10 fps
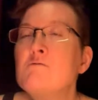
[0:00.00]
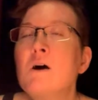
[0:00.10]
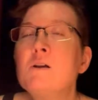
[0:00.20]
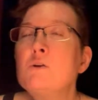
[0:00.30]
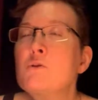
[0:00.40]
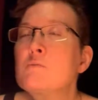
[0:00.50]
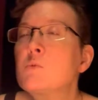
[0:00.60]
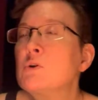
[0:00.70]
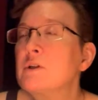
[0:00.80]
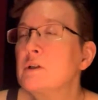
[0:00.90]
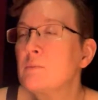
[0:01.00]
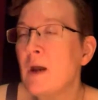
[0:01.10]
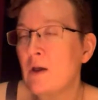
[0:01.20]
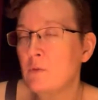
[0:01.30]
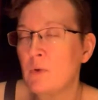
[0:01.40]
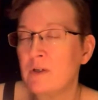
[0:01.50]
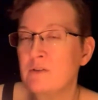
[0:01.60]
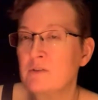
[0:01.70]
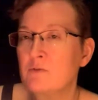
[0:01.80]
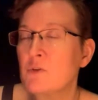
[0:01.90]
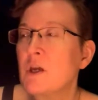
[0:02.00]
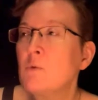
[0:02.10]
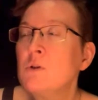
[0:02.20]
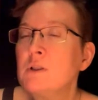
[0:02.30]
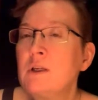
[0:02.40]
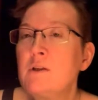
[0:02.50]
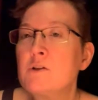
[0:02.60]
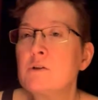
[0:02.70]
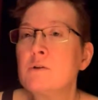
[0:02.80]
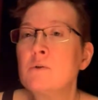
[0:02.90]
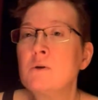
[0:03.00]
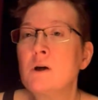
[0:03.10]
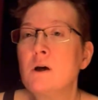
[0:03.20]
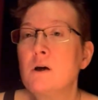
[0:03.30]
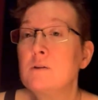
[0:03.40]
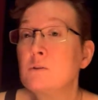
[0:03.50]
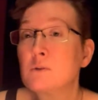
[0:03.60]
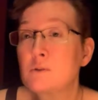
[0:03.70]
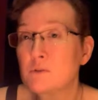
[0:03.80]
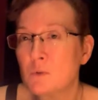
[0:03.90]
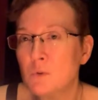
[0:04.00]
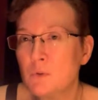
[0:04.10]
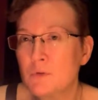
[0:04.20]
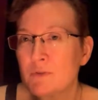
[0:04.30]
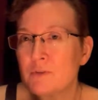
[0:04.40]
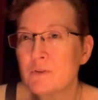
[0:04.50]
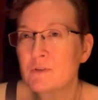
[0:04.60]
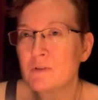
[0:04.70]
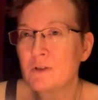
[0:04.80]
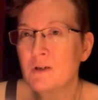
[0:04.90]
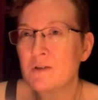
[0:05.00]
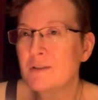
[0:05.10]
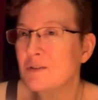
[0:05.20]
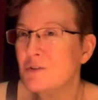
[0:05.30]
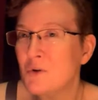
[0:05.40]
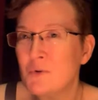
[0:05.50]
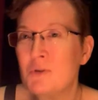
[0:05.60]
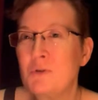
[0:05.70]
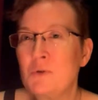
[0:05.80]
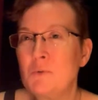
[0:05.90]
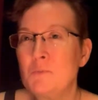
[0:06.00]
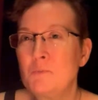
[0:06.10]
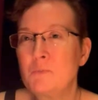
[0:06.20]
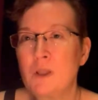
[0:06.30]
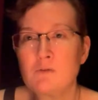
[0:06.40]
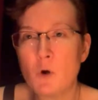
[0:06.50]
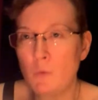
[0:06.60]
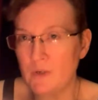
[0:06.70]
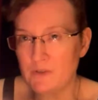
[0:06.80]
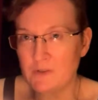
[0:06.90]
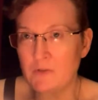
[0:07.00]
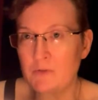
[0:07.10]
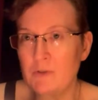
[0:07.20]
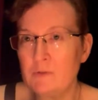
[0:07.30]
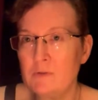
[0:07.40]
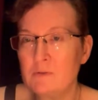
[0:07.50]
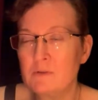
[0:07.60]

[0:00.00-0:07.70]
Follow the brilliant pathways, for they will lead you to the souls that know you and have always known you.